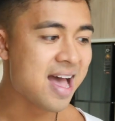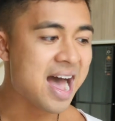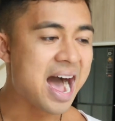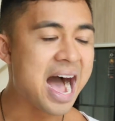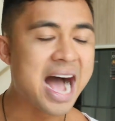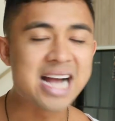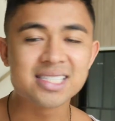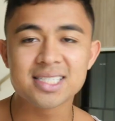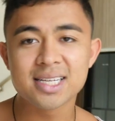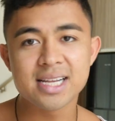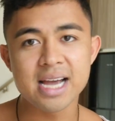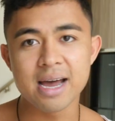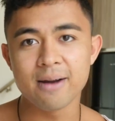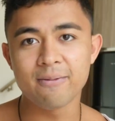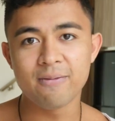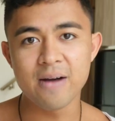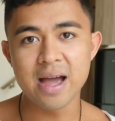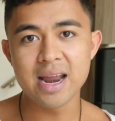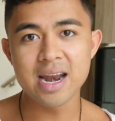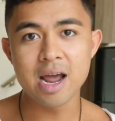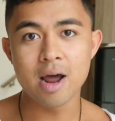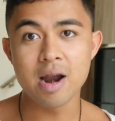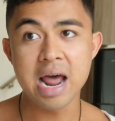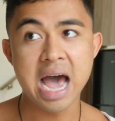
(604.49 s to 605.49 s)
I just gotta
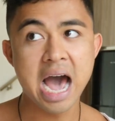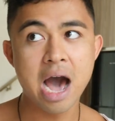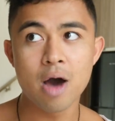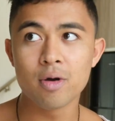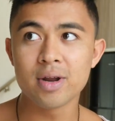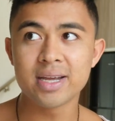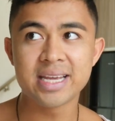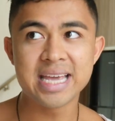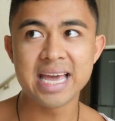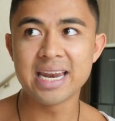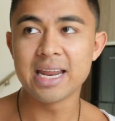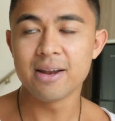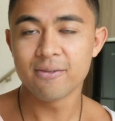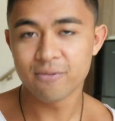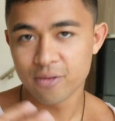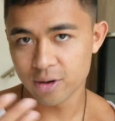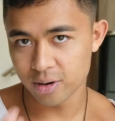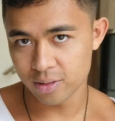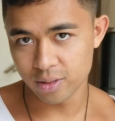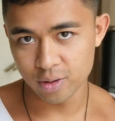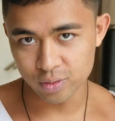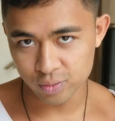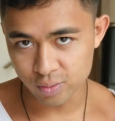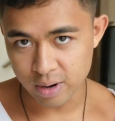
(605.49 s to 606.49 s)
find out how to get in front
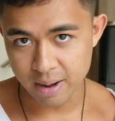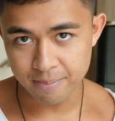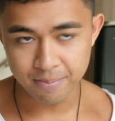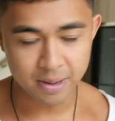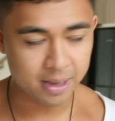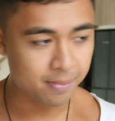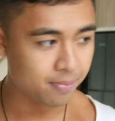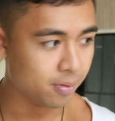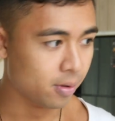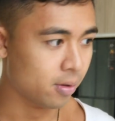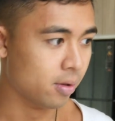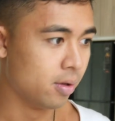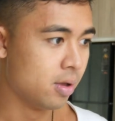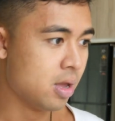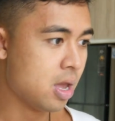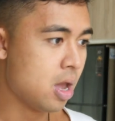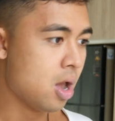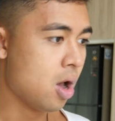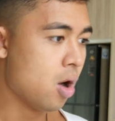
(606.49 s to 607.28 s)
of those right people.